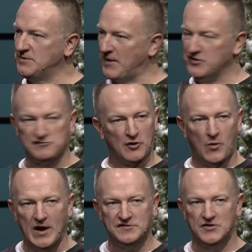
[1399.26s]
by this
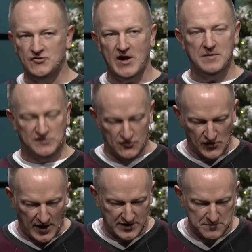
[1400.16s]
request that James and
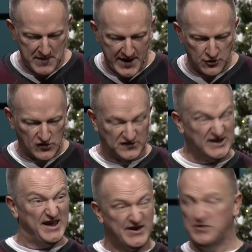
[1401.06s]
John had made or just
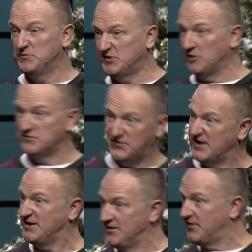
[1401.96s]
kicking themselves that they
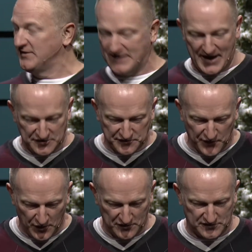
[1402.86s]
didn't think to ask
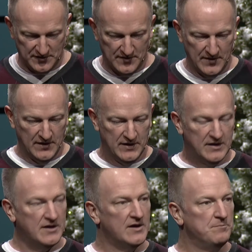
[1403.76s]
first.
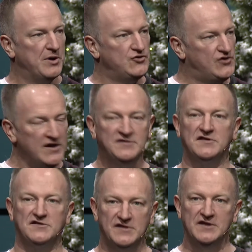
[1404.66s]
But Jesus
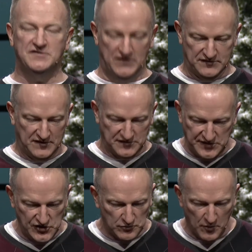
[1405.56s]
sees this as a
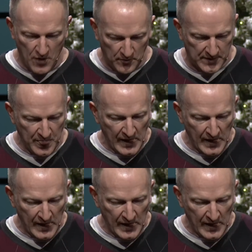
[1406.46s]
teachable moment.